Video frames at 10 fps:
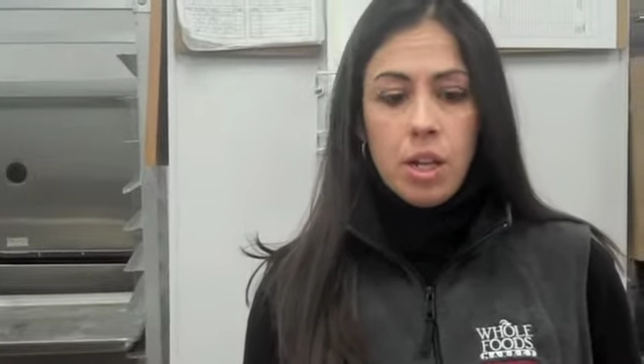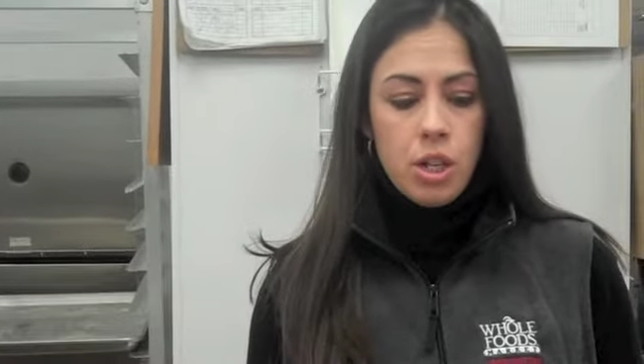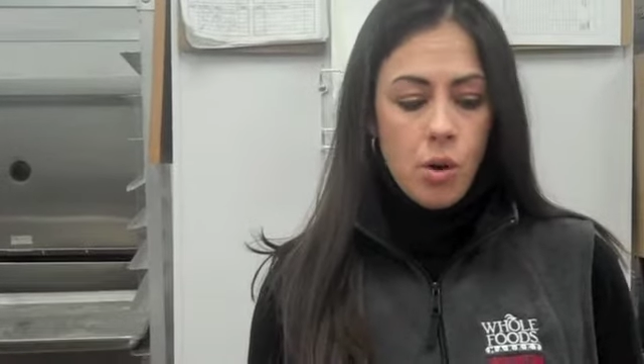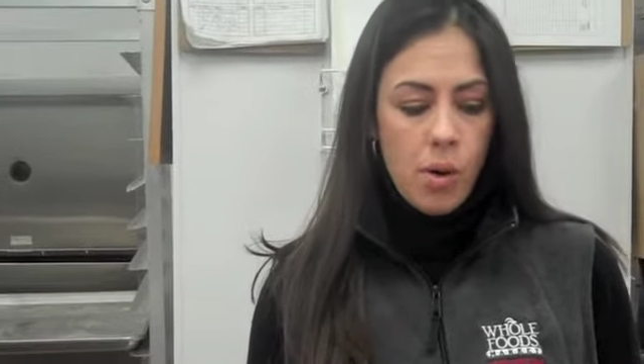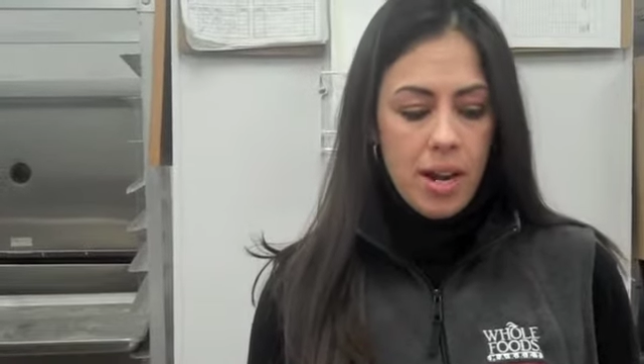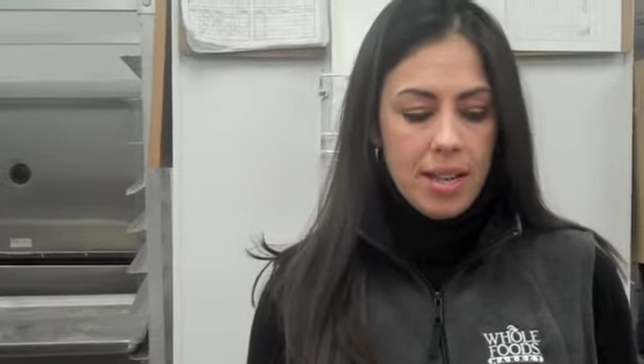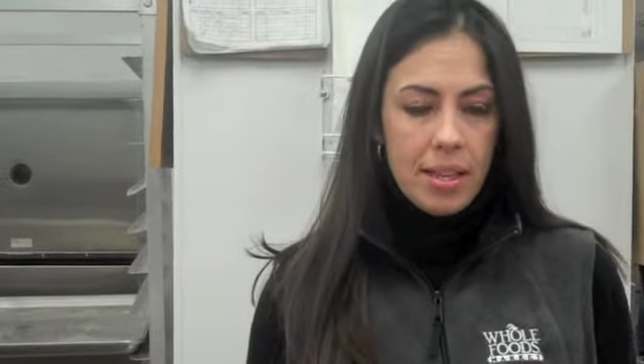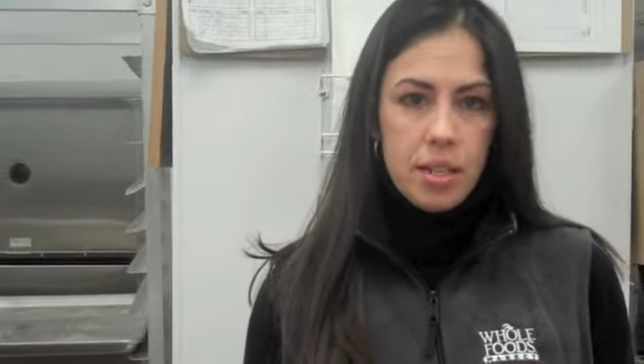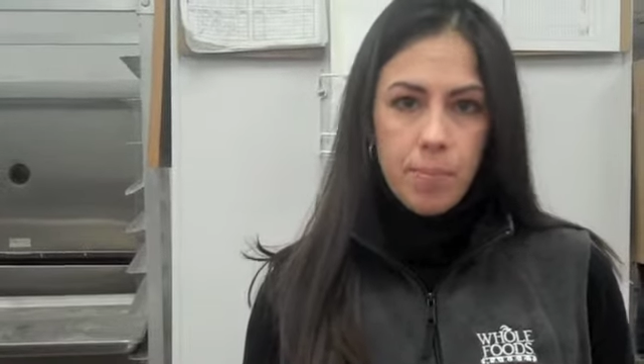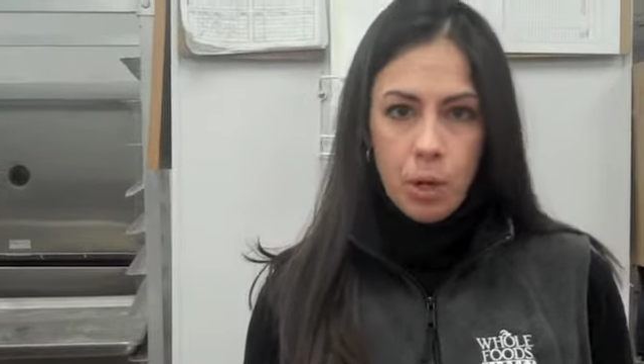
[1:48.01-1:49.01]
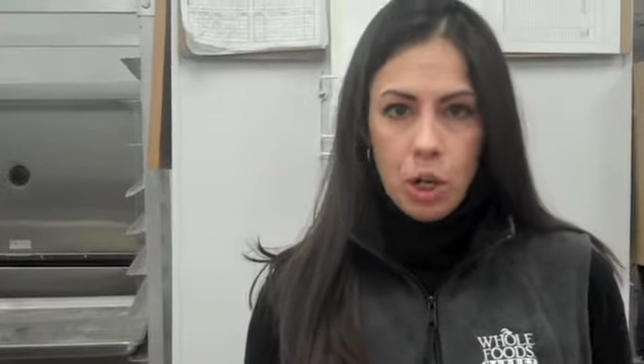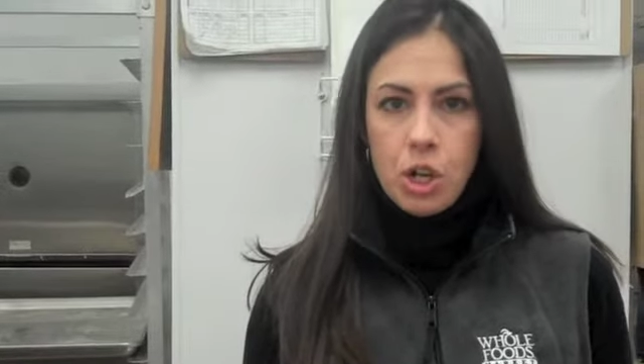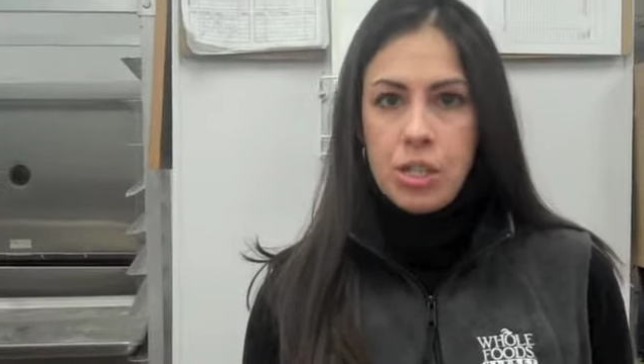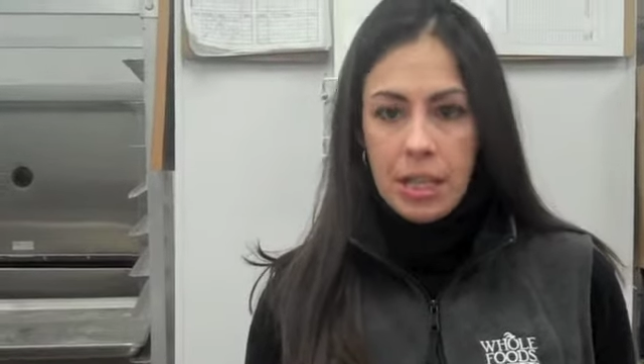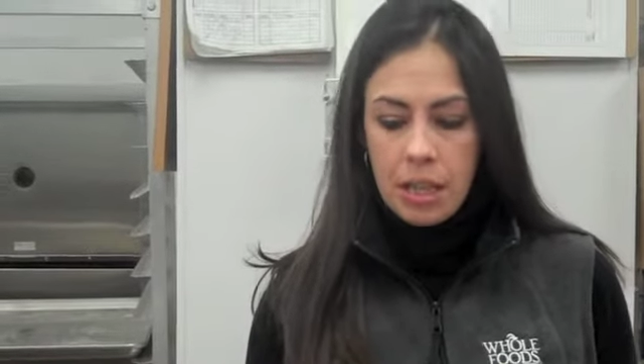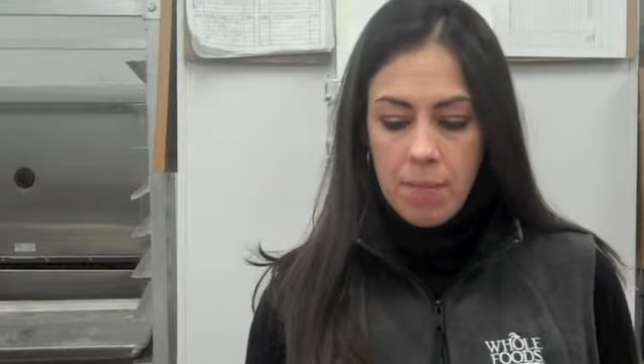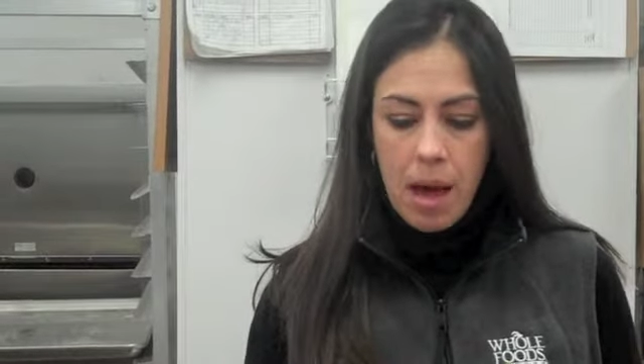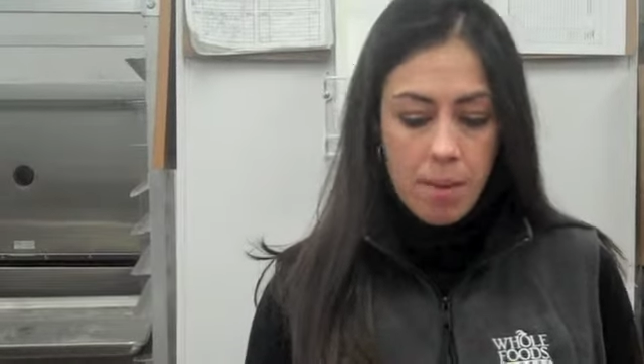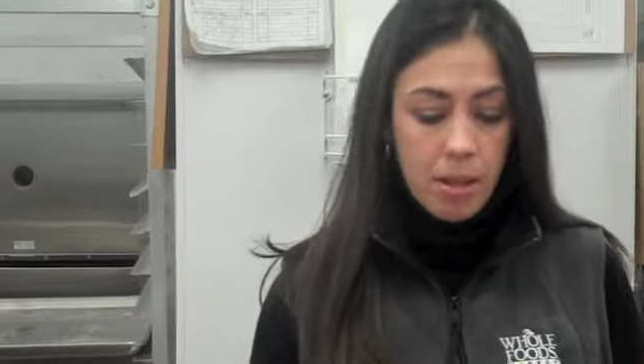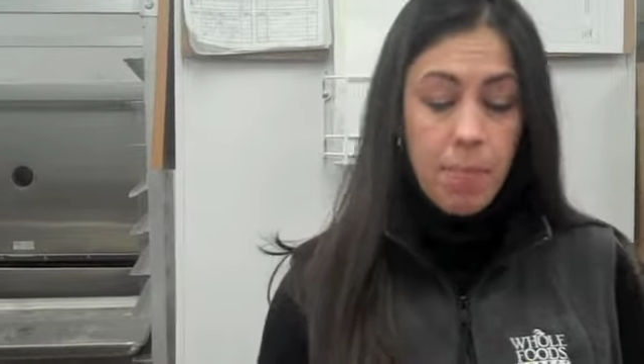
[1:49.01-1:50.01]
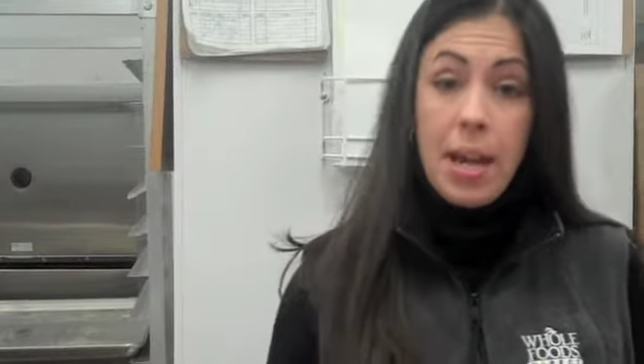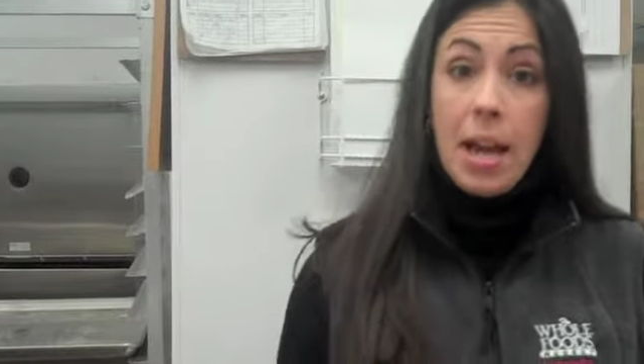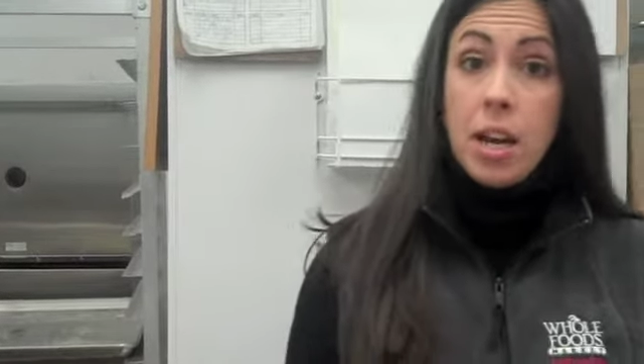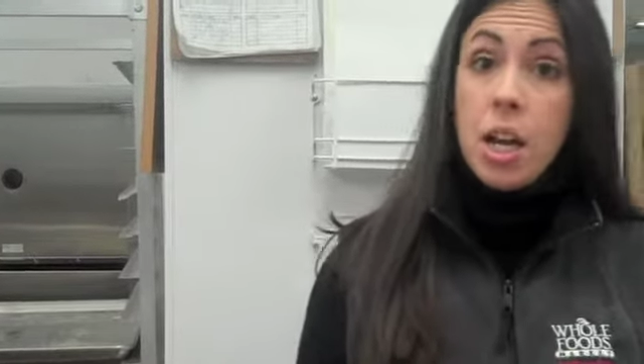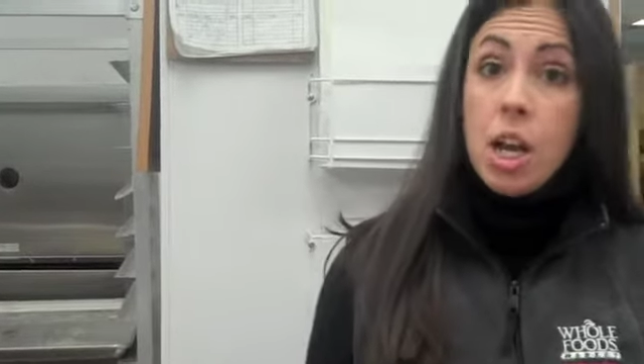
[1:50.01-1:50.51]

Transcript: You don't want anything to burn or stick at the bottom of the pan.